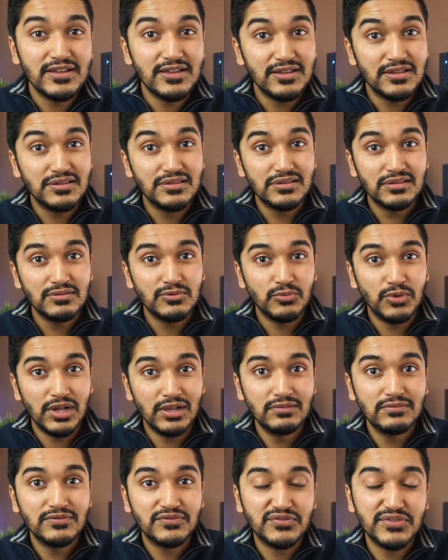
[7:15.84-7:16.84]
is,
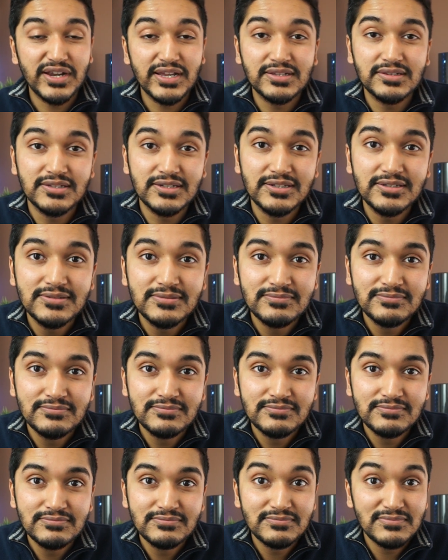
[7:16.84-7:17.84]
well, frankly,
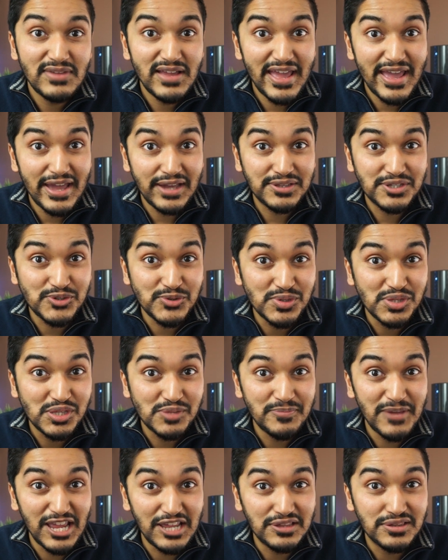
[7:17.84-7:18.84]
extra
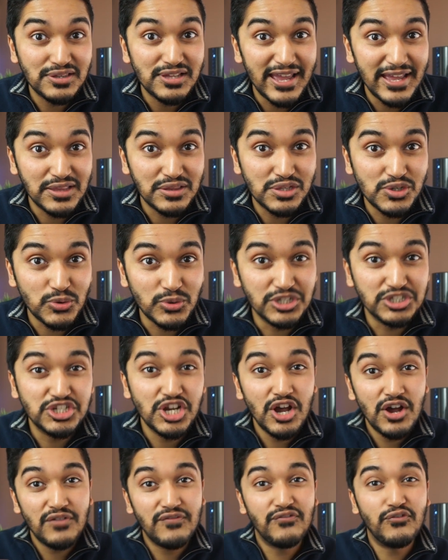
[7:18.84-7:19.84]
space and storage
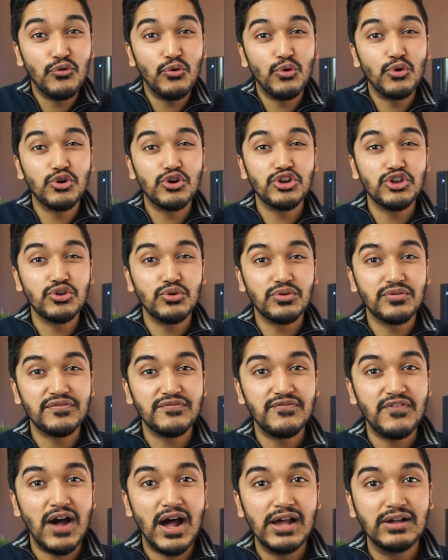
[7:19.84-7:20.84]
for your
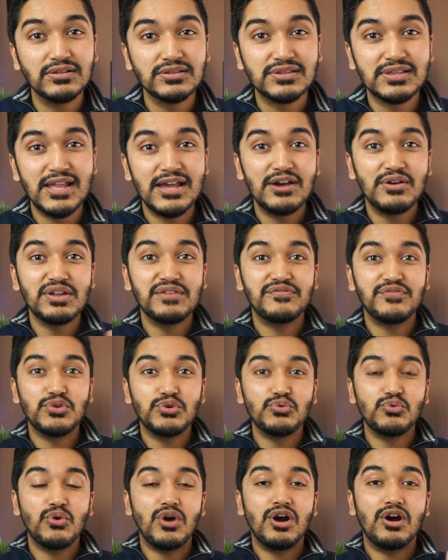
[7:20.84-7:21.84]
files. Now, if
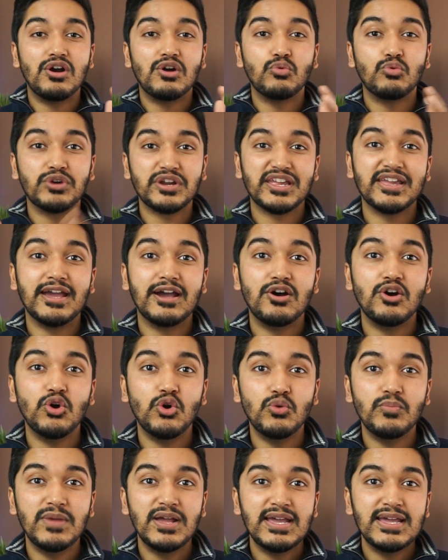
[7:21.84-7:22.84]
you are working at
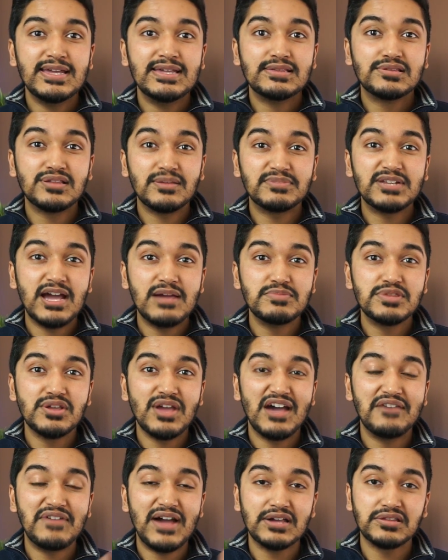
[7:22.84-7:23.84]
home, sometimes you
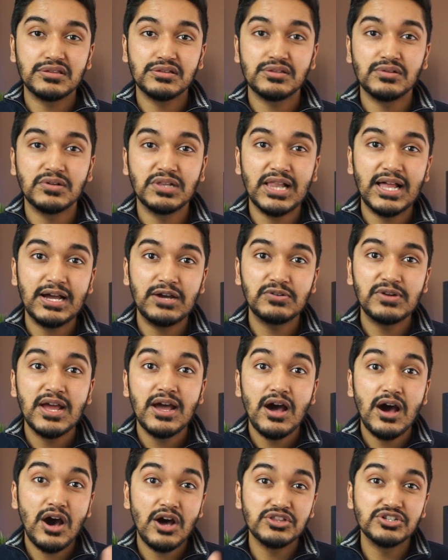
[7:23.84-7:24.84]
have access to cloud,
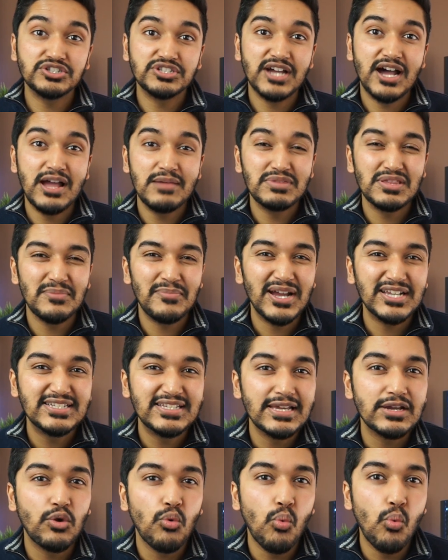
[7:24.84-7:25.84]
other times it might
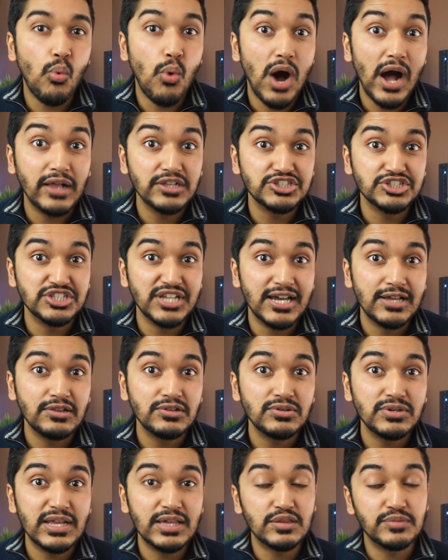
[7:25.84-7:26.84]
take a while to
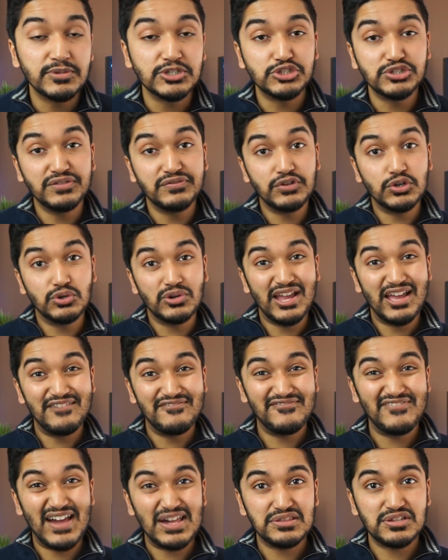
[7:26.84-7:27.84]
download, especially if you don't have
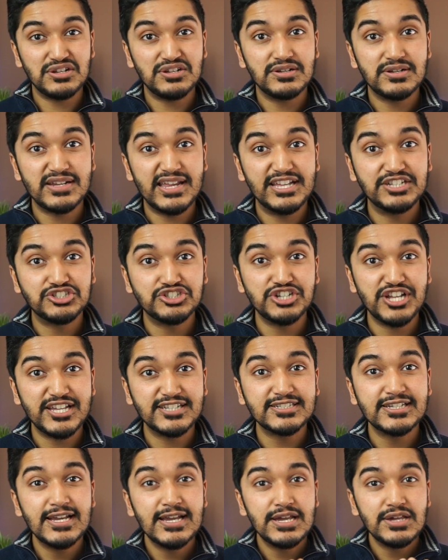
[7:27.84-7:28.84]
fast
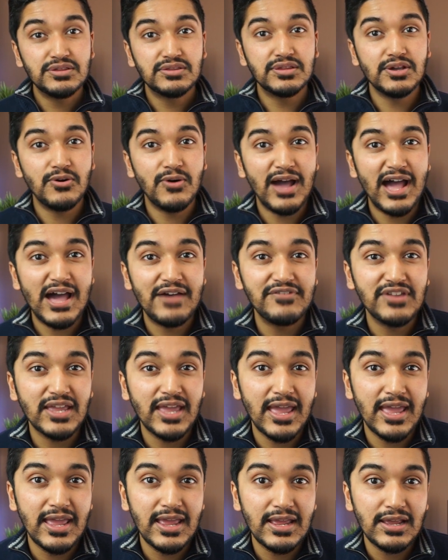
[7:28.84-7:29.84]
internet. So
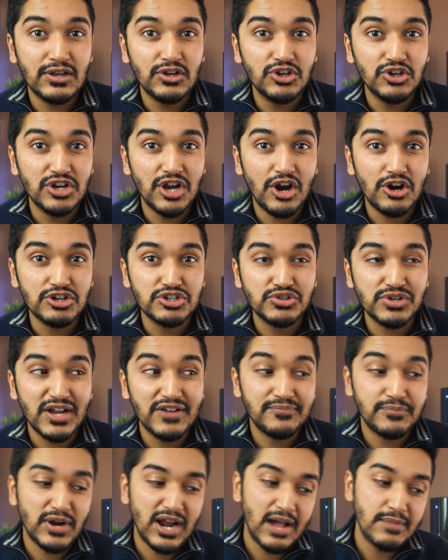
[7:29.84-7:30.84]
having a good hard
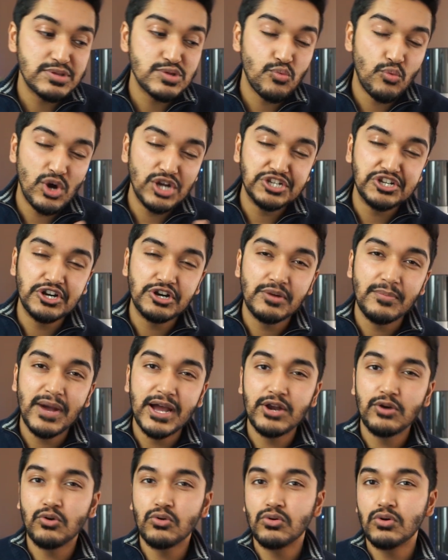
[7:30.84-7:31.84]
drive, perhaps 1
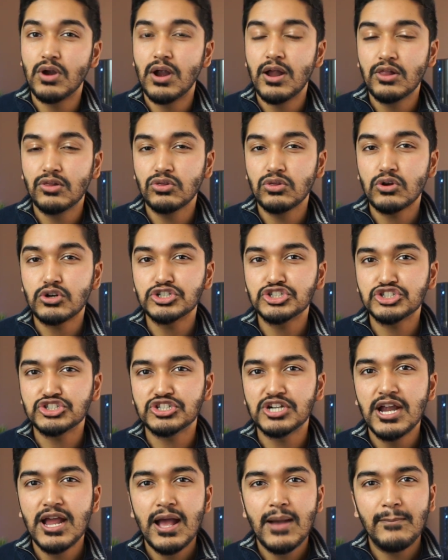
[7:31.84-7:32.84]
terabyte or
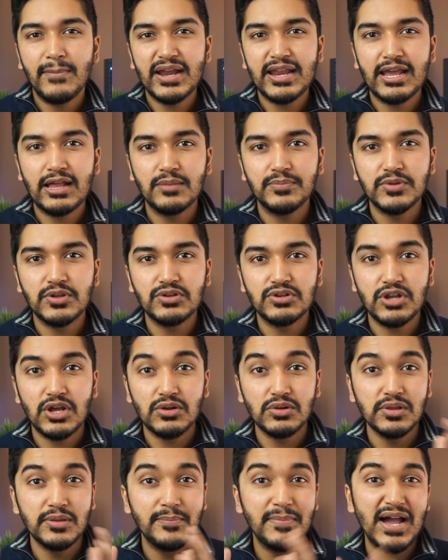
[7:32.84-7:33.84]
larger, might help you not
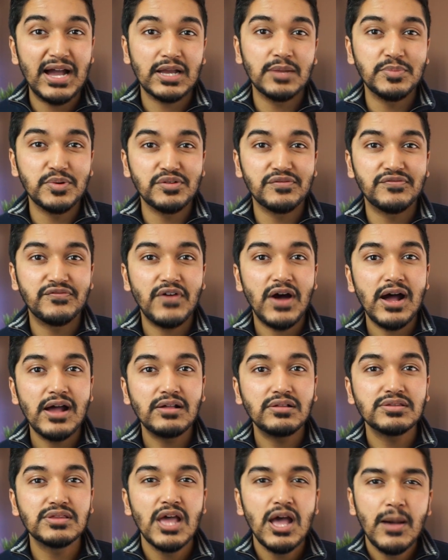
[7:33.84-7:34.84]
only back up your
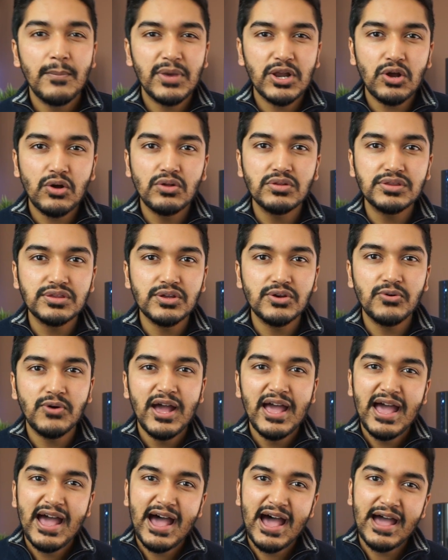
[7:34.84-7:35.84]
files, but also
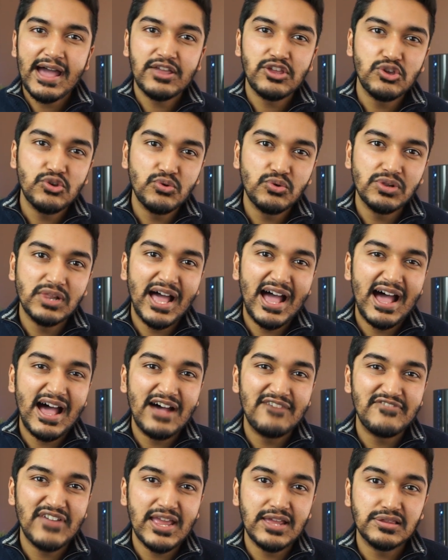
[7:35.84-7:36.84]
you will
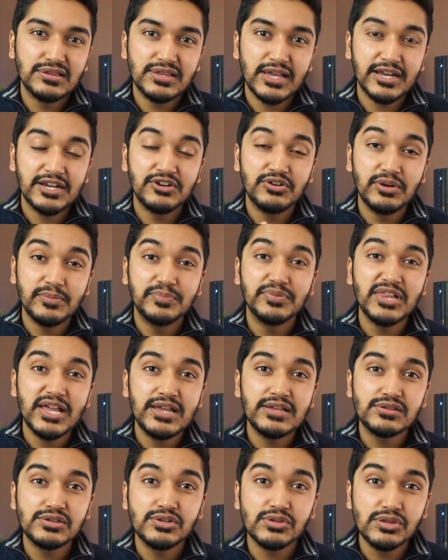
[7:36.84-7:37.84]
have a secondary
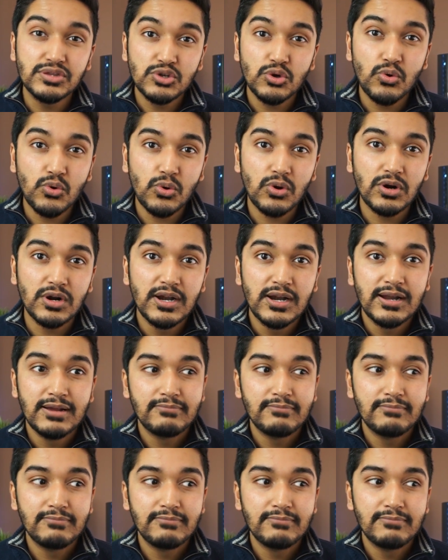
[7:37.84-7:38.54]
place to store